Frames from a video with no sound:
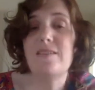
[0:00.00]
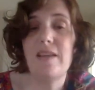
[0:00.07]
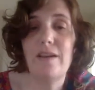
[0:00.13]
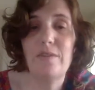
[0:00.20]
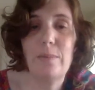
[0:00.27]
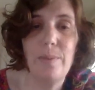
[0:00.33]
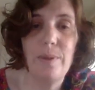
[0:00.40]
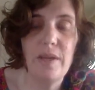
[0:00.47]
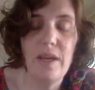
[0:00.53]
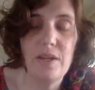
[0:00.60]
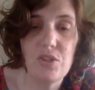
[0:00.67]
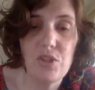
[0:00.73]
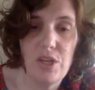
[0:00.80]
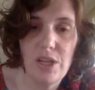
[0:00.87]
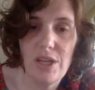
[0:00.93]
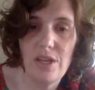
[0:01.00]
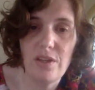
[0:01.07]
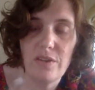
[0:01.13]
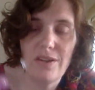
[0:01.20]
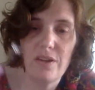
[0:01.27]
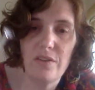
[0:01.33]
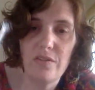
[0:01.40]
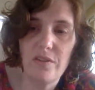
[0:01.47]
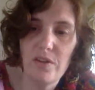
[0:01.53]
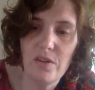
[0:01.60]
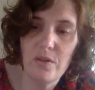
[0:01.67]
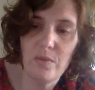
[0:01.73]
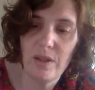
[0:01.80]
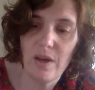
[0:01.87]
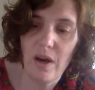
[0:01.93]
have a Ph.D. to
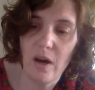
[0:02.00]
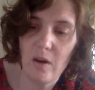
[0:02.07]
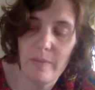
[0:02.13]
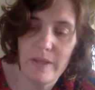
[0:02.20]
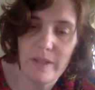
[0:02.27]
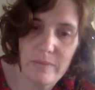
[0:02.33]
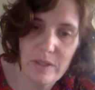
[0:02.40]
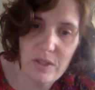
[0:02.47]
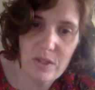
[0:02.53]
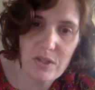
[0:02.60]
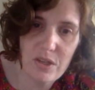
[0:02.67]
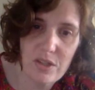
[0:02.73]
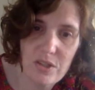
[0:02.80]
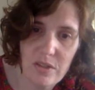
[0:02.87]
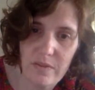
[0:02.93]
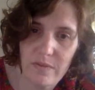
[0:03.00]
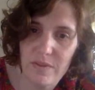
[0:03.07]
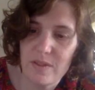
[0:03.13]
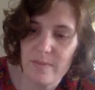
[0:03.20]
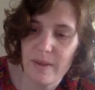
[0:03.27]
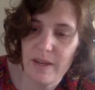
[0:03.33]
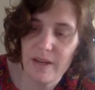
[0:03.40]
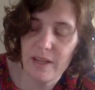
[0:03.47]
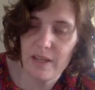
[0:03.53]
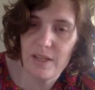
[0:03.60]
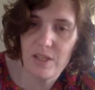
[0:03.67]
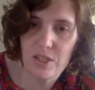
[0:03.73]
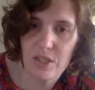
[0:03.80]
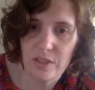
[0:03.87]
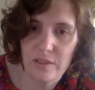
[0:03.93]
continue with the home administration of this
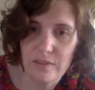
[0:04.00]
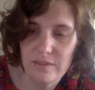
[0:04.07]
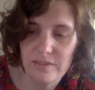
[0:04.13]
medication.